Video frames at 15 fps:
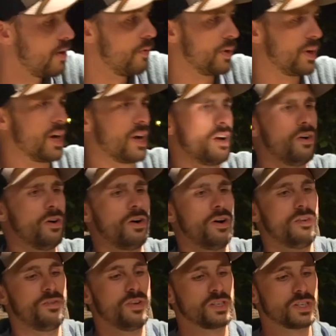We got
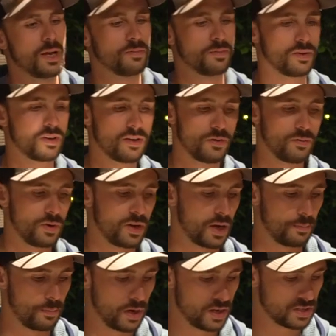
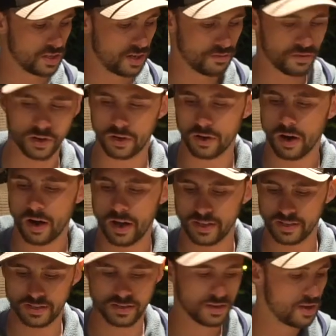a bunch of different
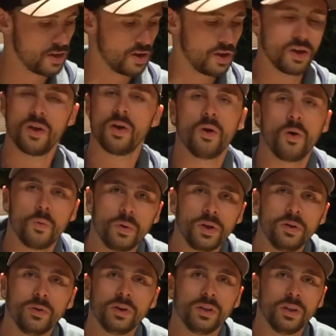craws. We
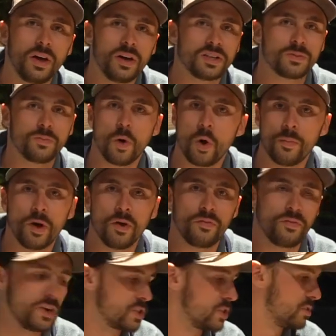do a lot of smallmouth
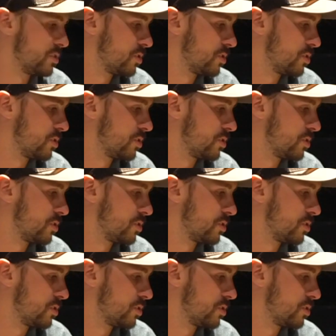fishing.